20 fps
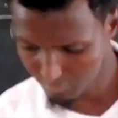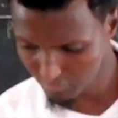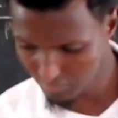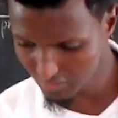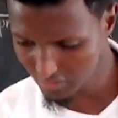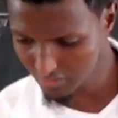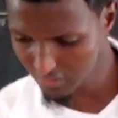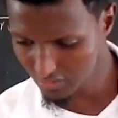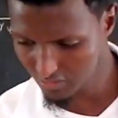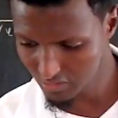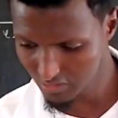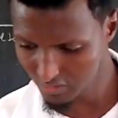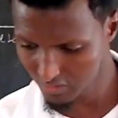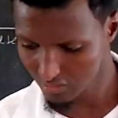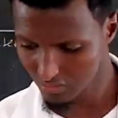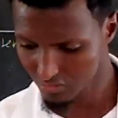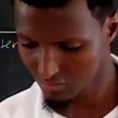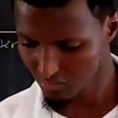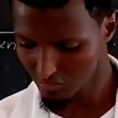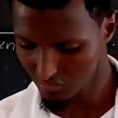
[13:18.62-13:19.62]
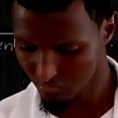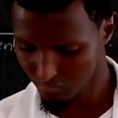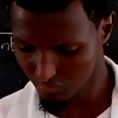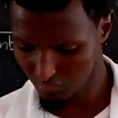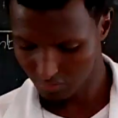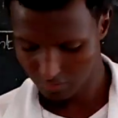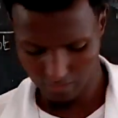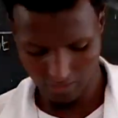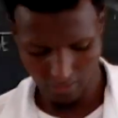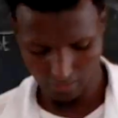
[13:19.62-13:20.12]
means
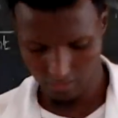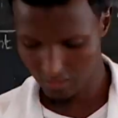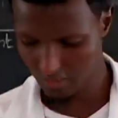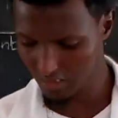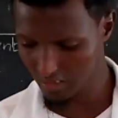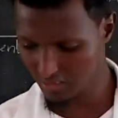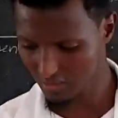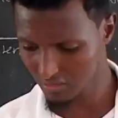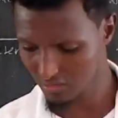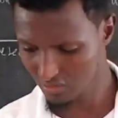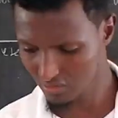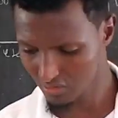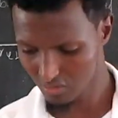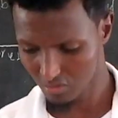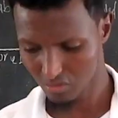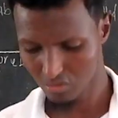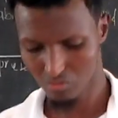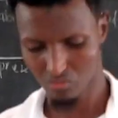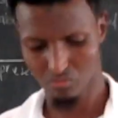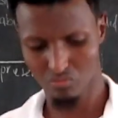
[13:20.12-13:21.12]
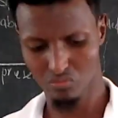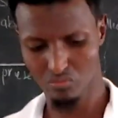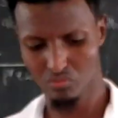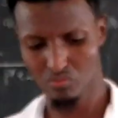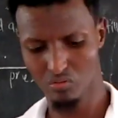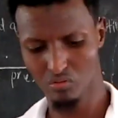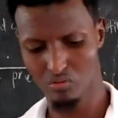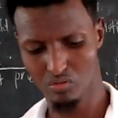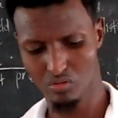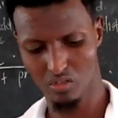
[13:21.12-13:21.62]
we'll take the 2
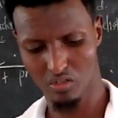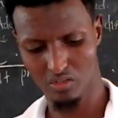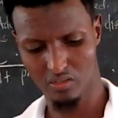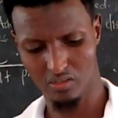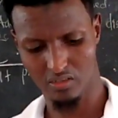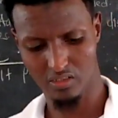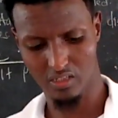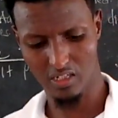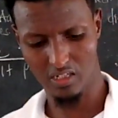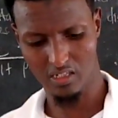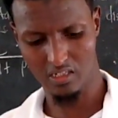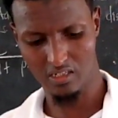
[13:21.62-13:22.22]
solution in the